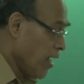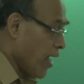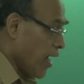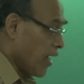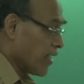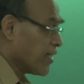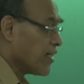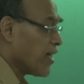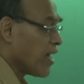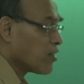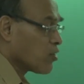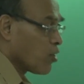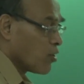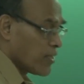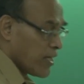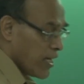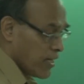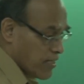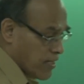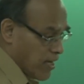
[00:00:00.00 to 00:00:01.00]
And in that
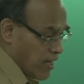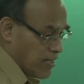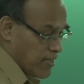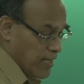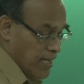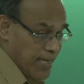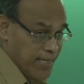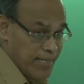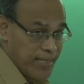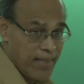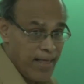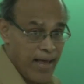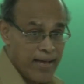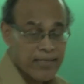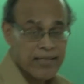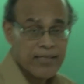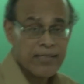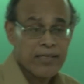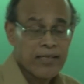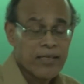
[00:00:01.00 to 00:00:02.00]
context, I said
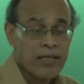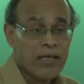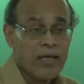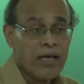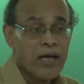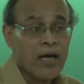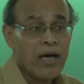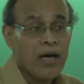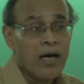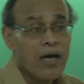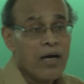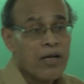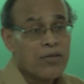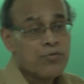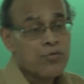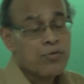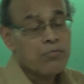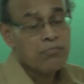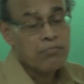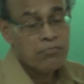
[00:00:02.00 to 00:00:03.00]
that
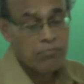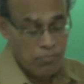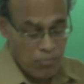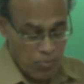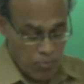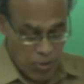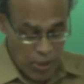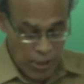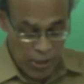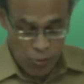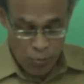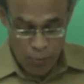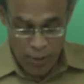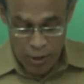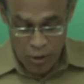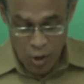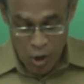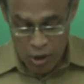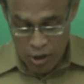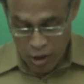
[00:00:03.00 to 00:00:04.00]
since we are
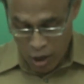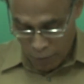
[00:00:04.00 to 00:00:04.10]
talking